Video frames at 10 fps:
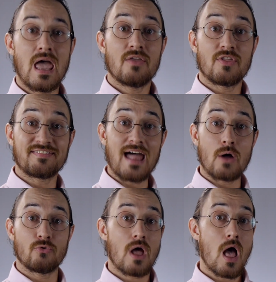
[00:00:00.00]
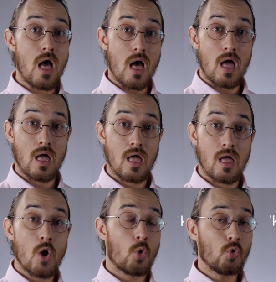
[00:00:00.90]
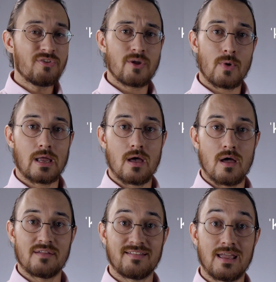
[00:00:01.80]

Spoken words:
The sound also occurs